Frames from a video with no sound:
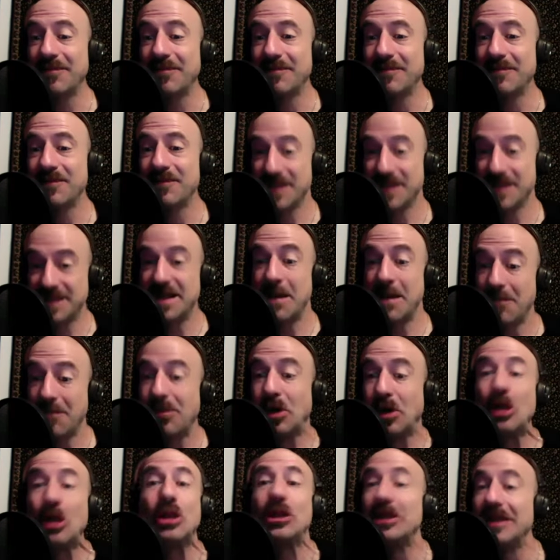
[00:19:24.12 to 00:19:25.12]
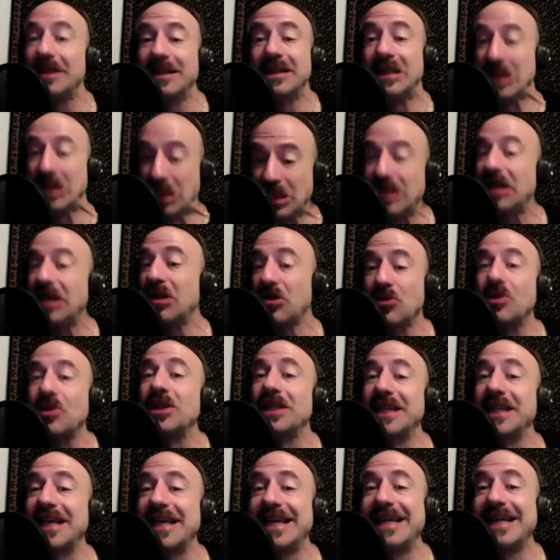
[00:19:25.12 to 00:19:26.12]
symbol, uh-huh.
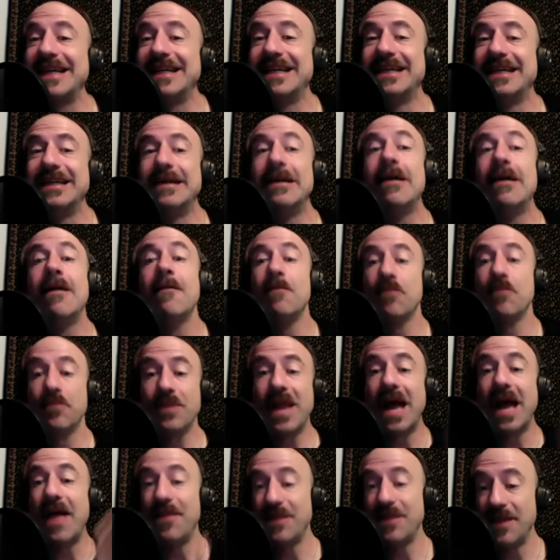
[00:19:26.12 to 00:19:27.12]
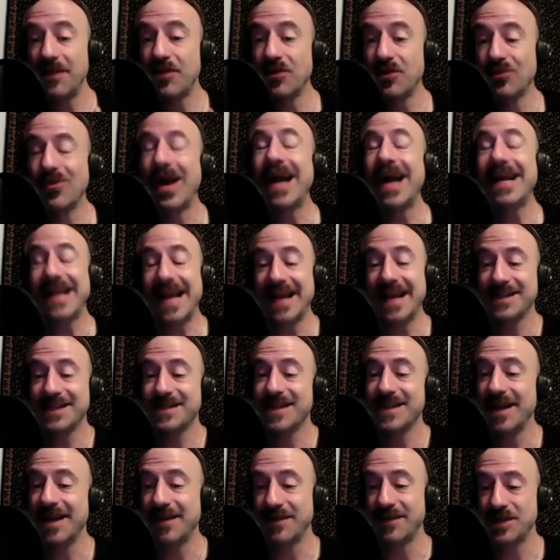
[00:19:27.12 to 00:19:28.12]
literally. Uh-huh. And then the right hand
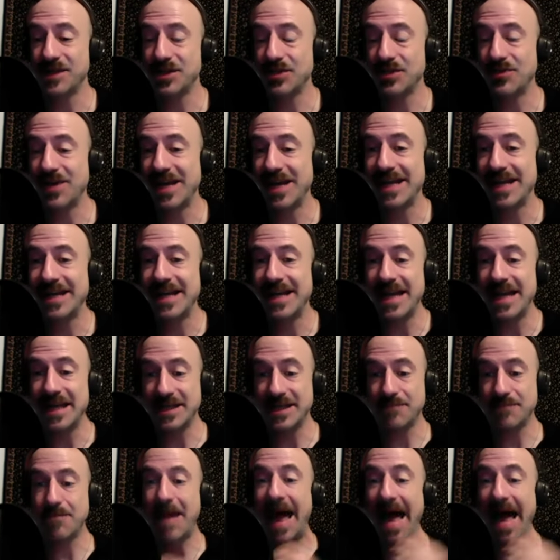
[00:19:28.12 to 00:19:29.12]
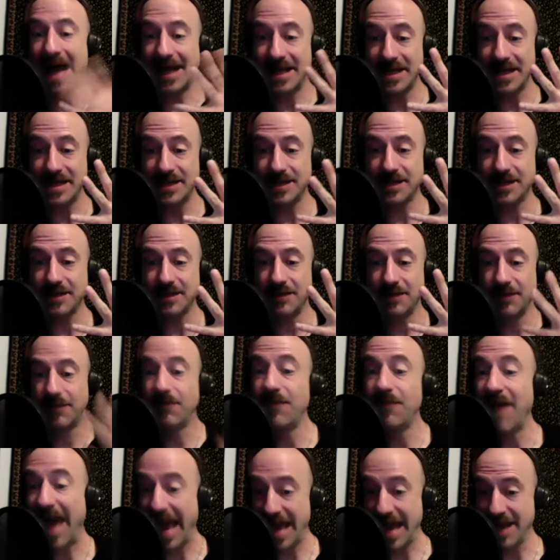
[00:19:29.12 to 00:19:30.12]
side of the screen is Maddie's
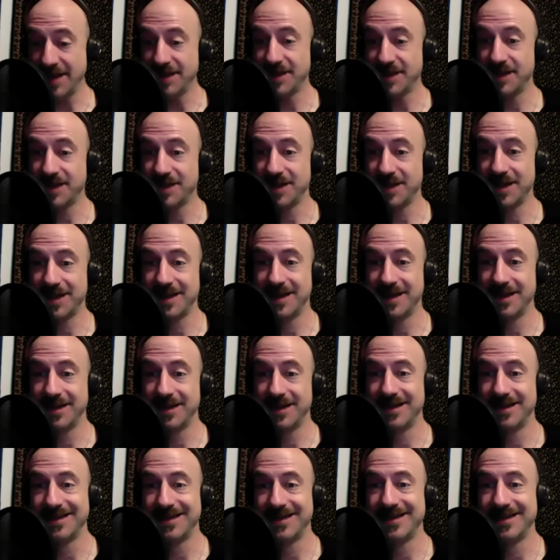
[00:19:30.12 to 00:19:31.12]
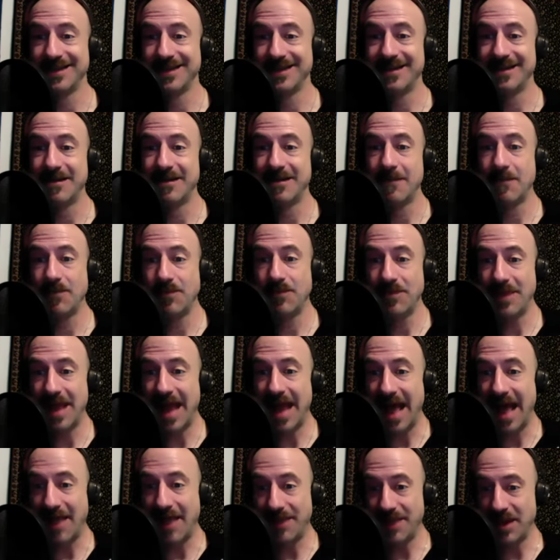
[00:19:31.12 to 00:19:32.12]
face.
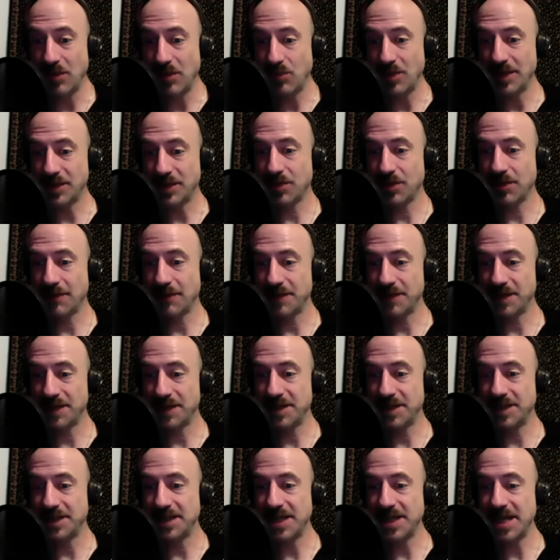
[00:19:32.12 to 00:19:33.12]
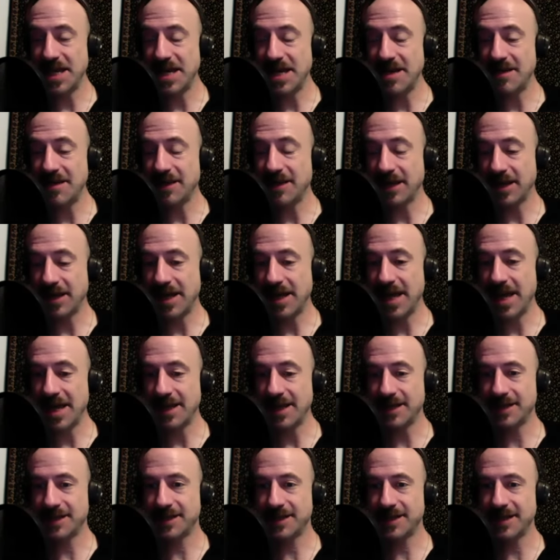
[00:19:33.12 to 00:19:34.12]
And then we sort of see the
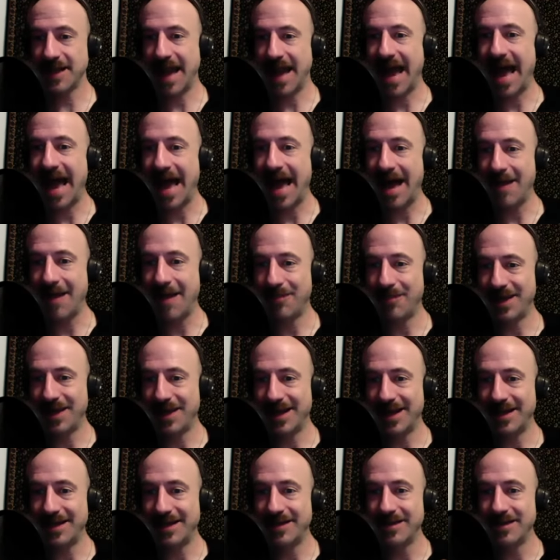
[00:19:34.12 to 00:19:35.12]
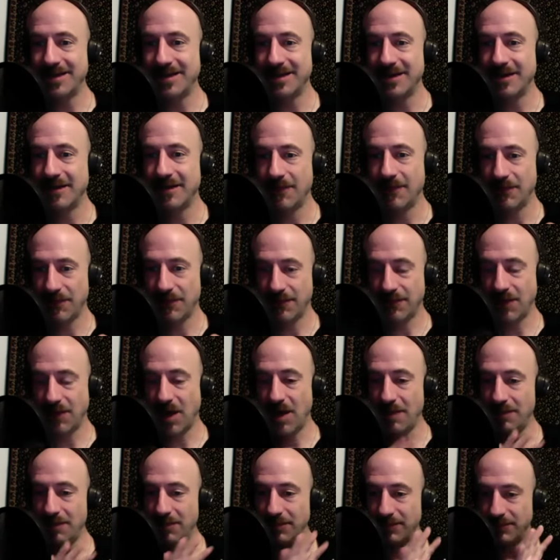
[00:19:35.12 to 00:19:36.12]
kiss happen
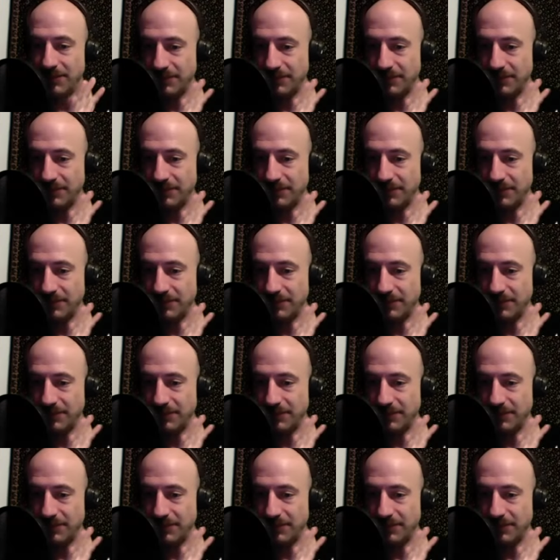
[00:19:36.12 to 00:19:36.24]
from,